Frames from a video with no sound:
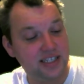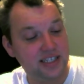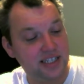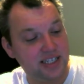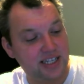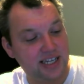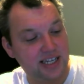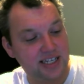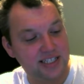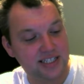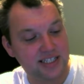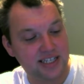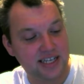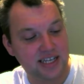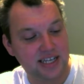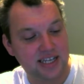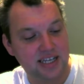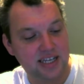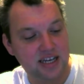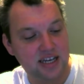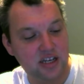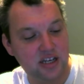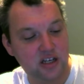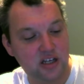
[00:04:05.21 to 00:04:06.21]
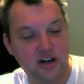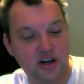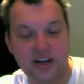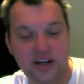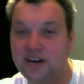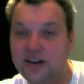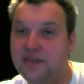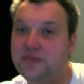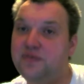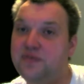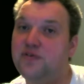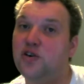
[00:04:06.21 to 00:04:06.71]
It has a
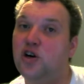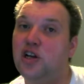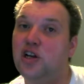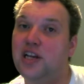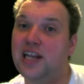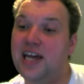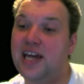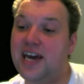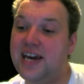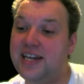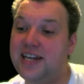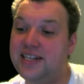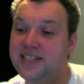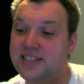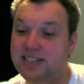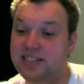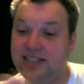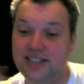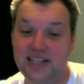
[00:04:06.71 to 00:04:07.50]
cutout for a LAN